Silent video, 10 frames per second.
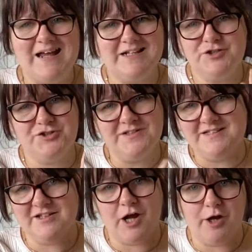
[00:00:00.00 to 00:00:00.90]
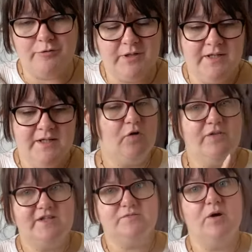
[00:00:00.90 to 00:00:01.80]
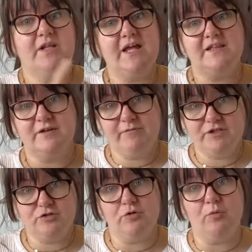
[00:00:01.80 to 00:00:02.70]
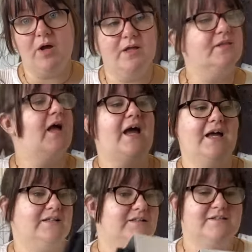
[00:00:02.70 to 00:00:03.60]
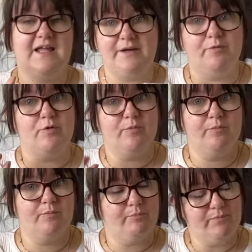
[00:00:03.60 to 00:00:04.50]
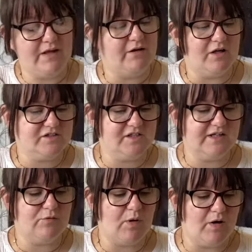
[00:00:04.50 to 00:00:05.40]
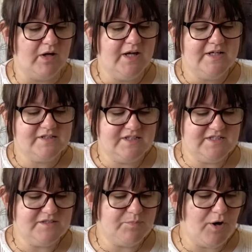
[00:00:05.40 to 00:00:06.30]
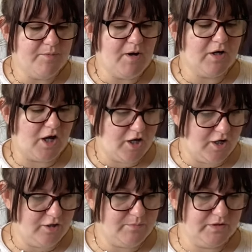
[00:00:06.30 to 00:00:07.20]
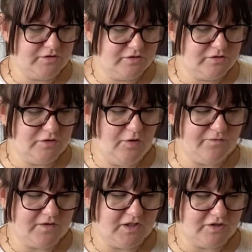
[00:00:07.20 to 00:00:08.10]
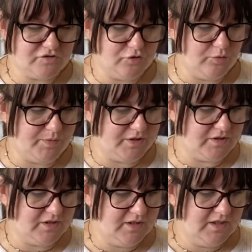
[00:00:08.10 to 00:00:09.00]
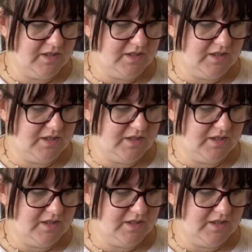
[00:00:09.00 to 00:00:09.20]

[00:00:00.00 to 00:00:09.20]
and it just needs to go. Got this one and the original one, and they'll last a little while. So this is Primark Home Soft and Absorbent